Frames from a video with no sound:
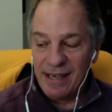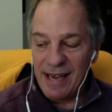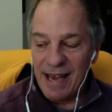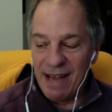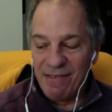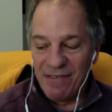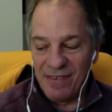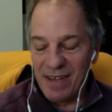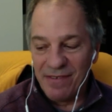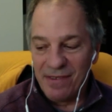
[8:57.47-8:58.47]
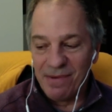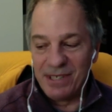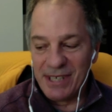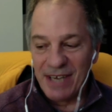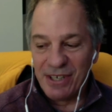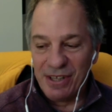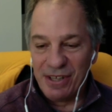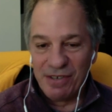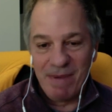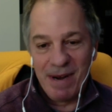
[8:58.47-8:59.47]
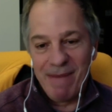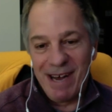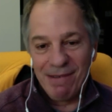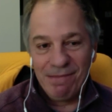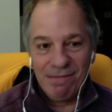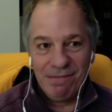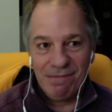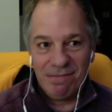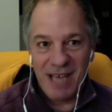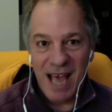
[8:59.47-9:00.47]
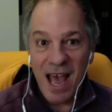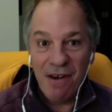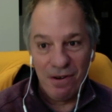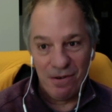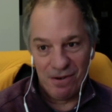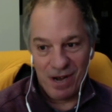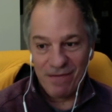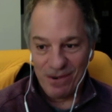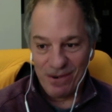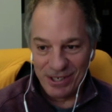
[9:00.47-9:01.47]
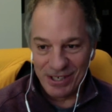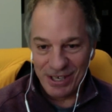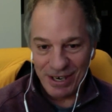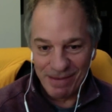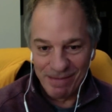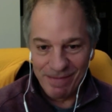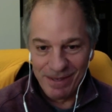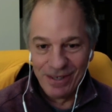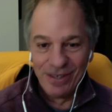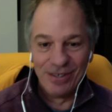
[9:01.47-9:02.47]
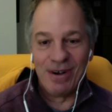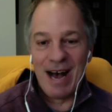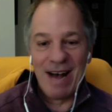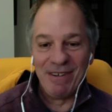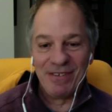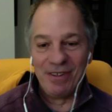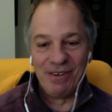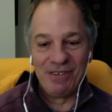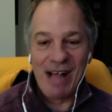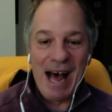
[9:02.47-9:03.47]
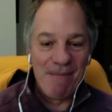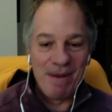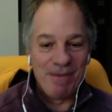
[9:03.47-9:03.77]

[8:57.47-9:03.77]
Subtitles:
And since the recession, there's been about 10 new golf courses a year. So obviously there's a lot of people